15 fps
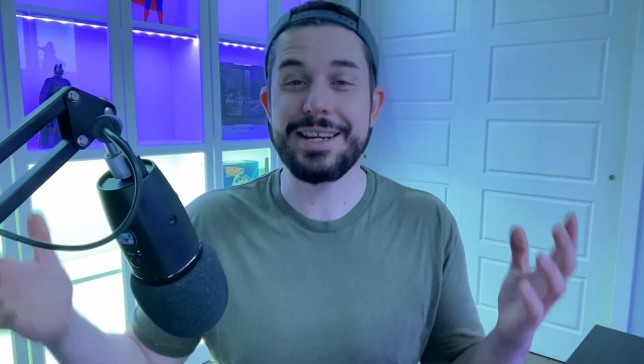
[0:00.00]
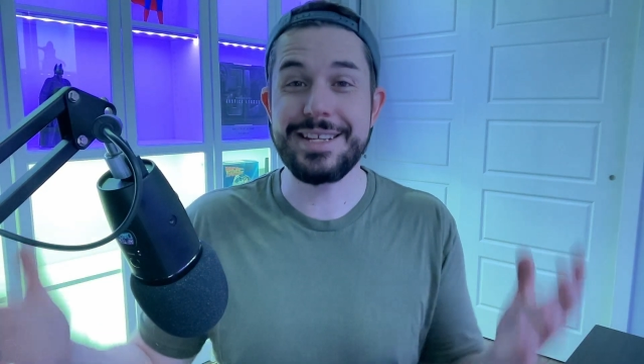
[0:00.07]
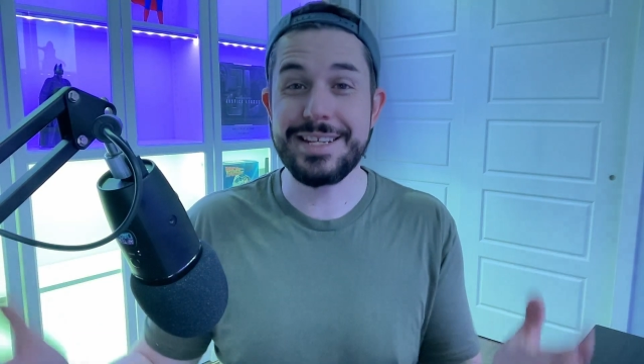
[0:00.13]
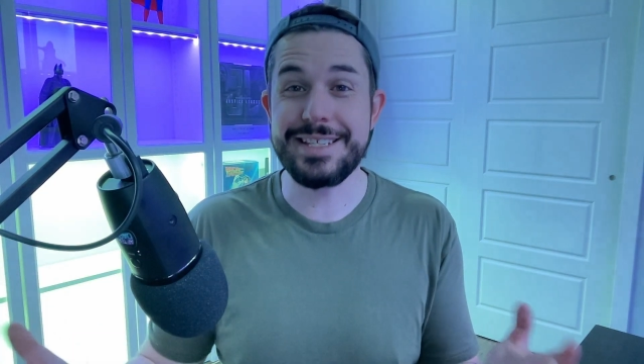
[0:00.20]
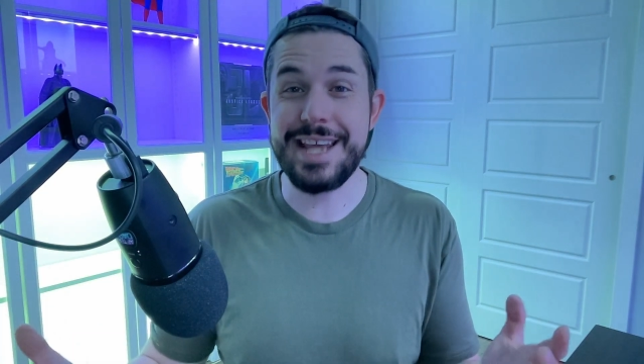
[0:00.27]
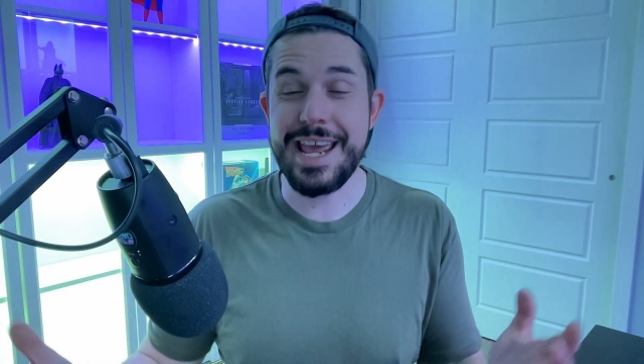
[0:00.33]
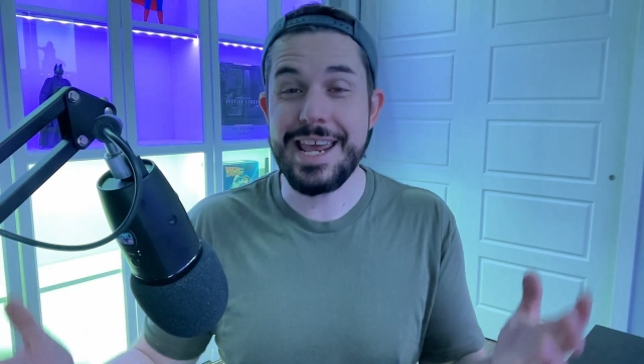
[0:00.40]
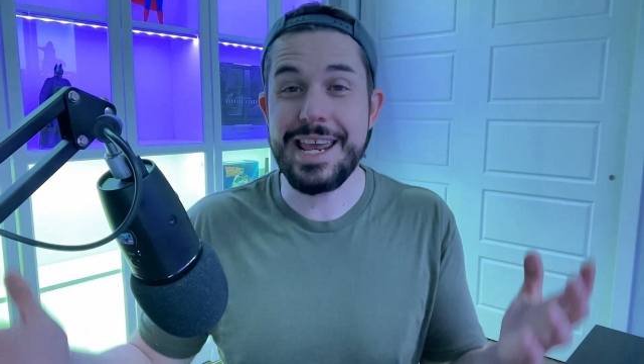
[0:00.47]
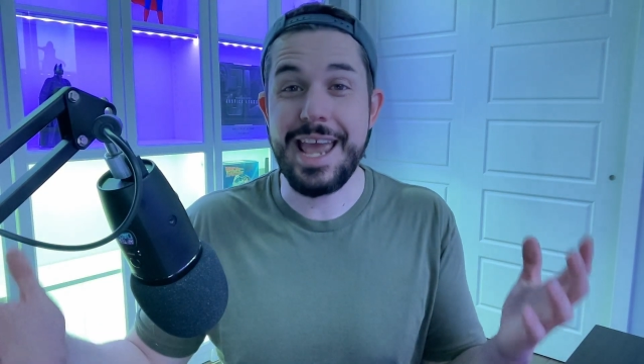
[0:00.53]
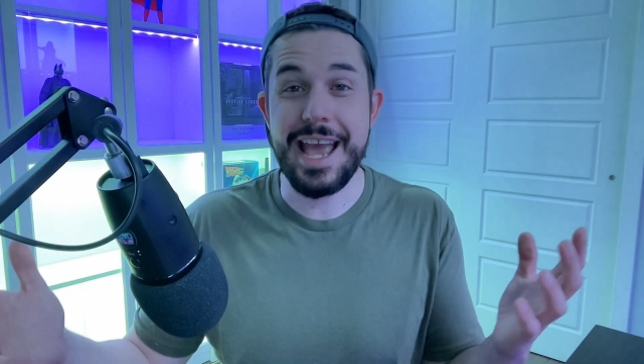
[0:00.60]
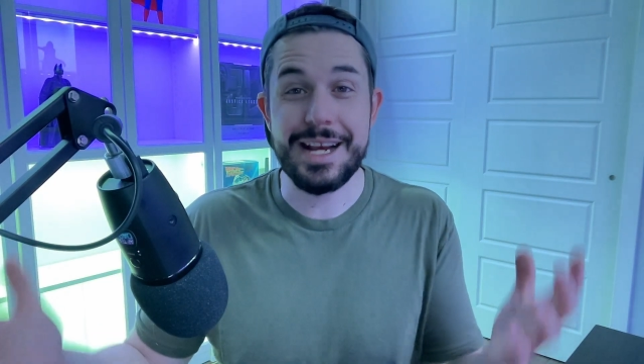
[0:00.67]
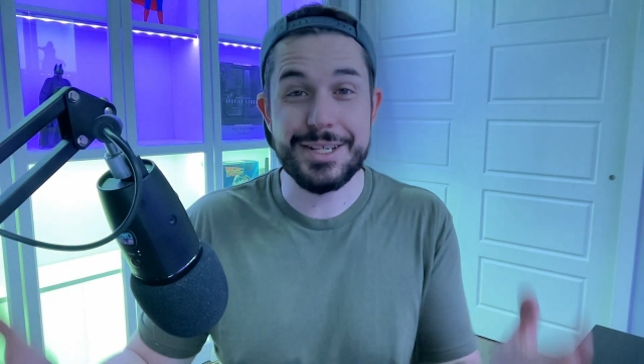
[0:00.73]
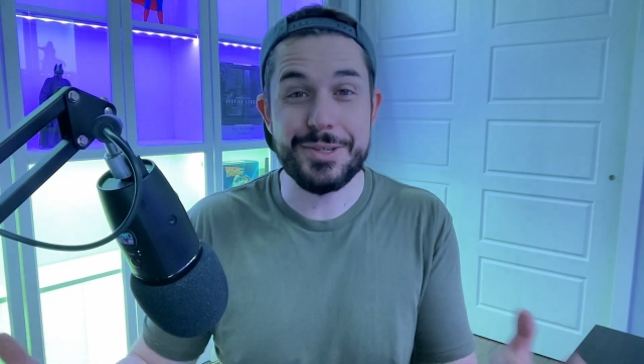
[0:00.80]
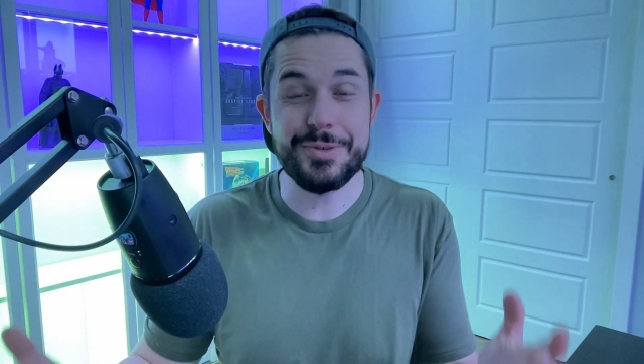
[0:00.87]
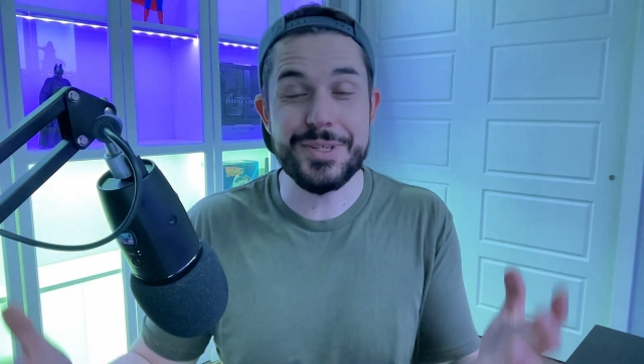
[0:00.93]
Today,
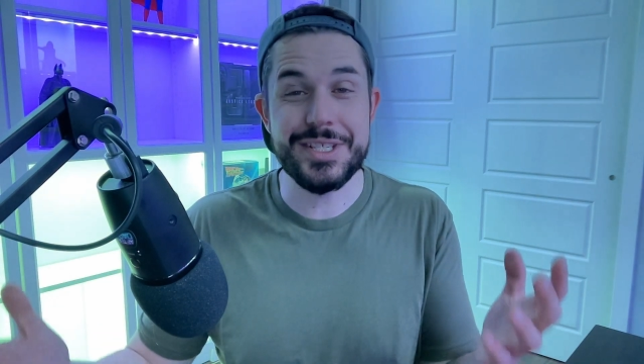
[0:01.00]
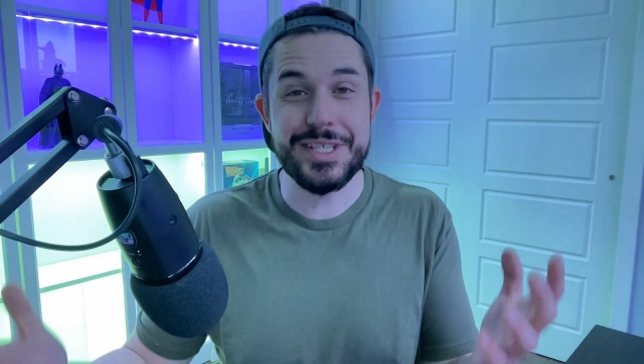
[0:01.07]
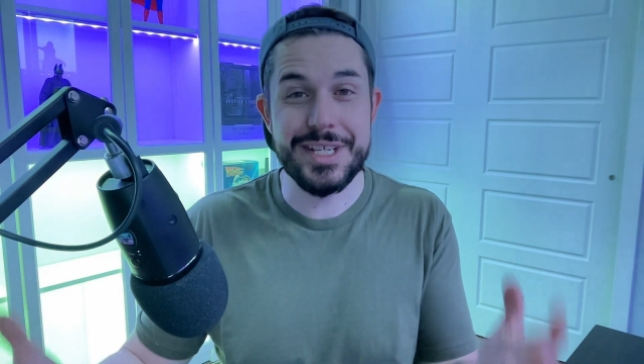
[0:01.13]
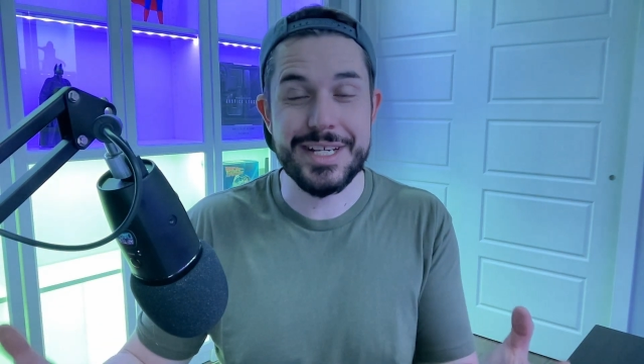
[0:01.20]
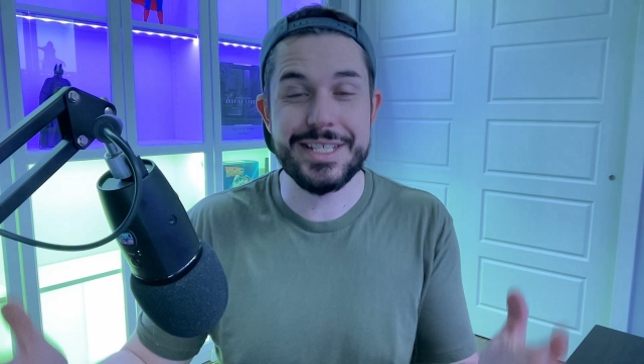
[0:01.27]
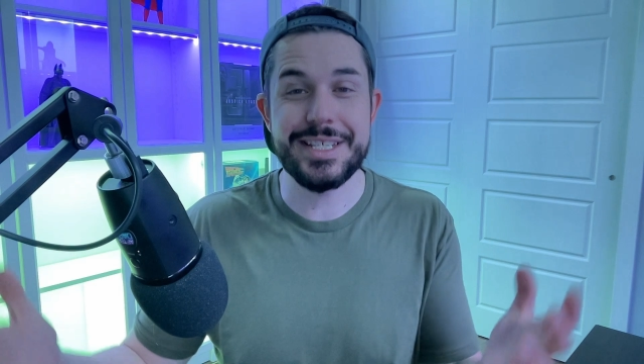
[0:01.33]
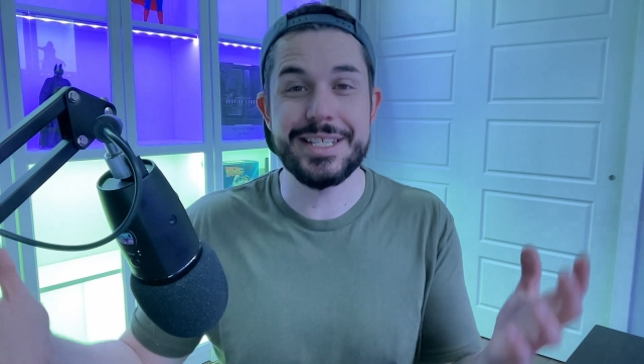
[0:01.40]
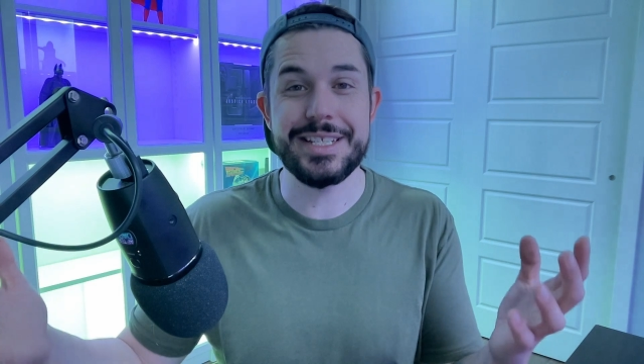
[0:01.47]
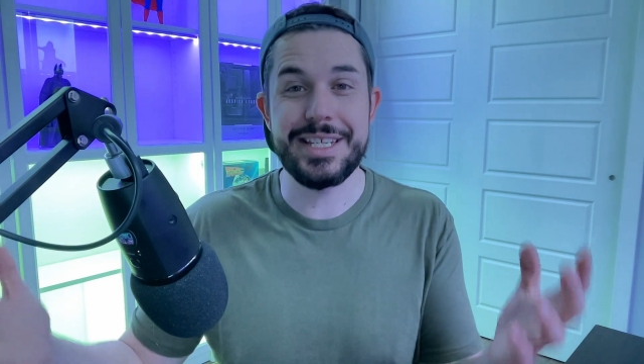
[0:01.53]
EXO-6 has